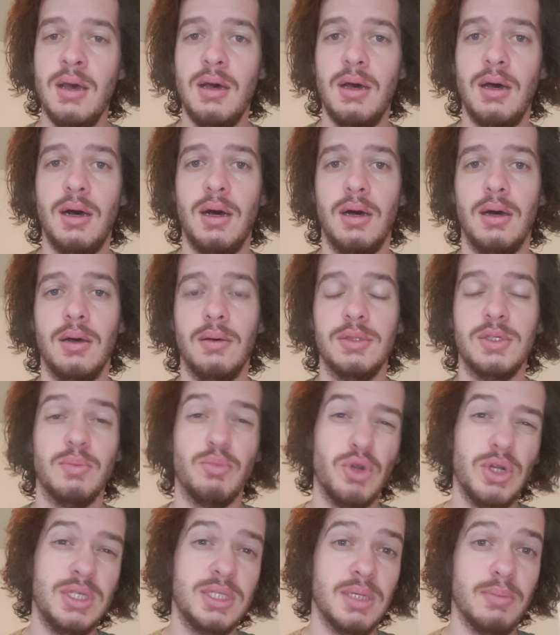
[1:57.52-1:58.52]
It's a
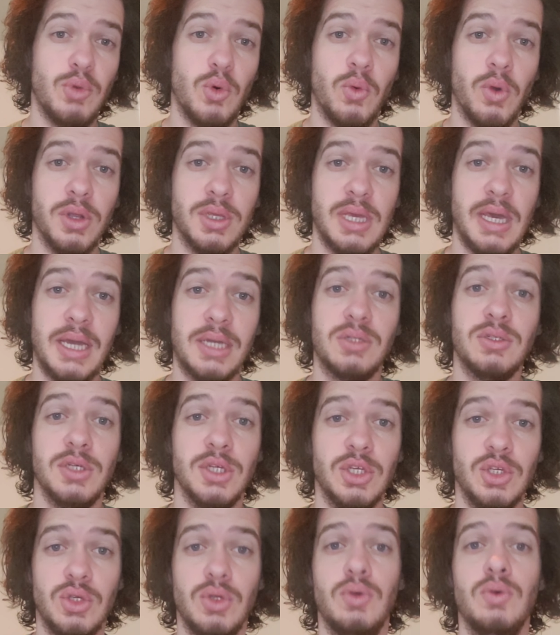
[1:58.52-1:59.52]
pretty simple word to
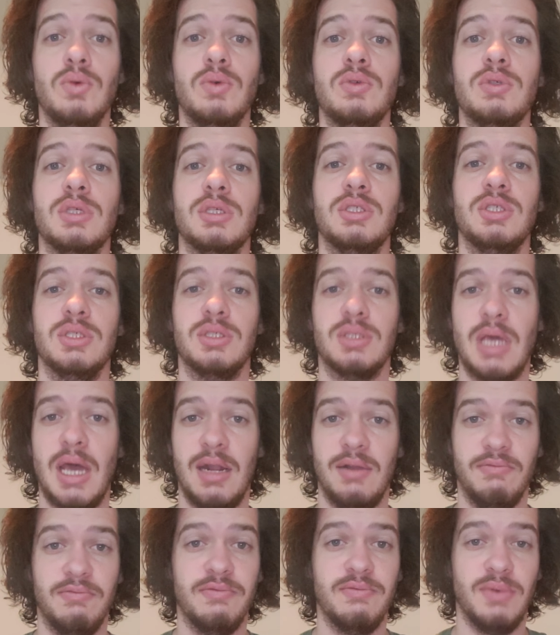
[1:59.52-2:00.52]
actually use. It's just
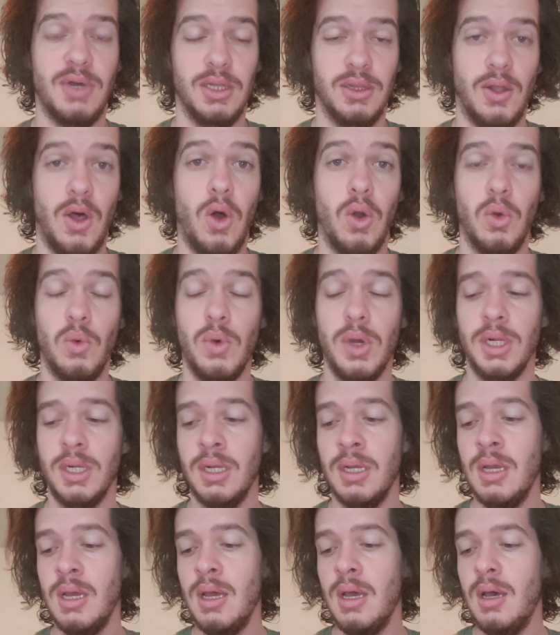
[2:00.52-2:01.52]
kind of a long
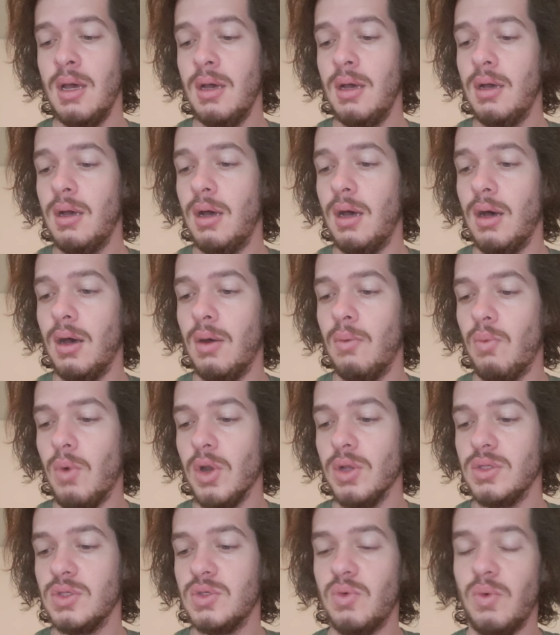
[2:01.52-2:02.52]
one.
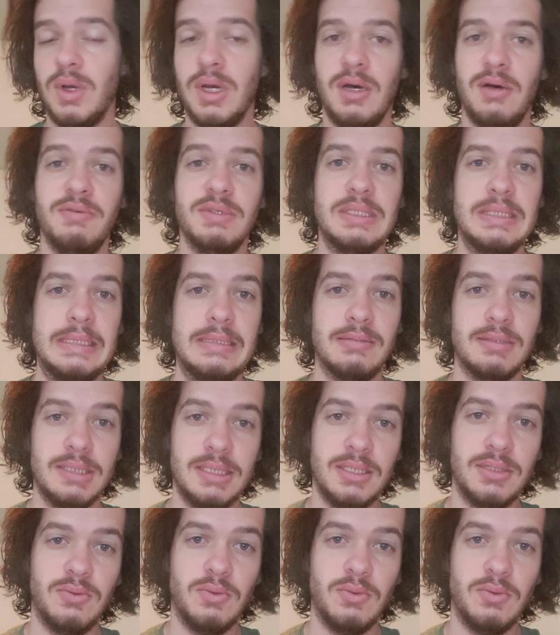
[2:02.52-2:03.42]
Word 12 is not really a